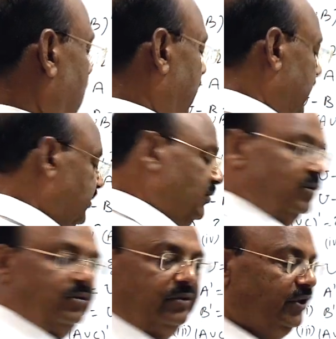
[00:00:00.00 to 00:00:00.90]
And you
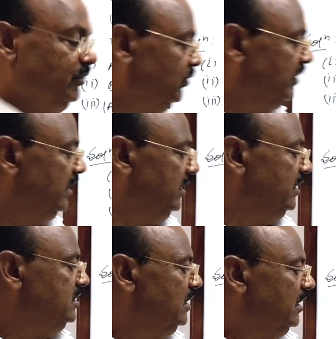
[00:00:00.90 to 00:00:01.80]
know, union
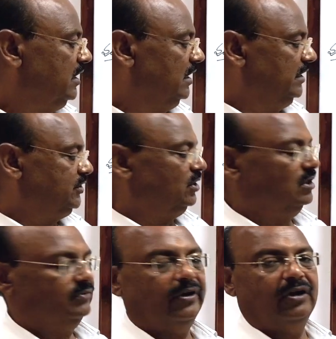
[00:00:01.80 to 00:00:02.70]
is collection
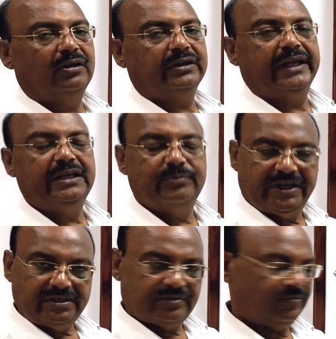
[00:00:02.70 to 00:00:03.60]
of all the
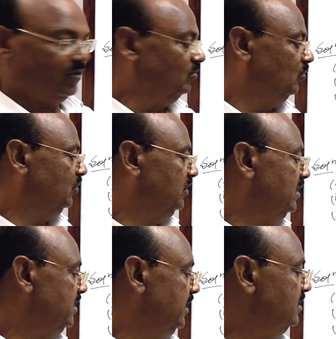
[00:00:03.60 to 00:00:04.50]
elements from both the
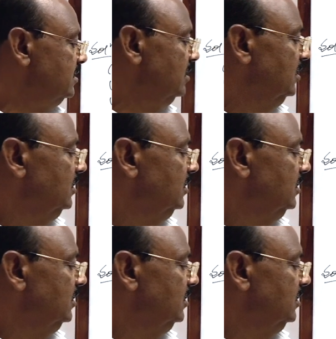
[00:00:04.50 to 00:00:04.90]
sets.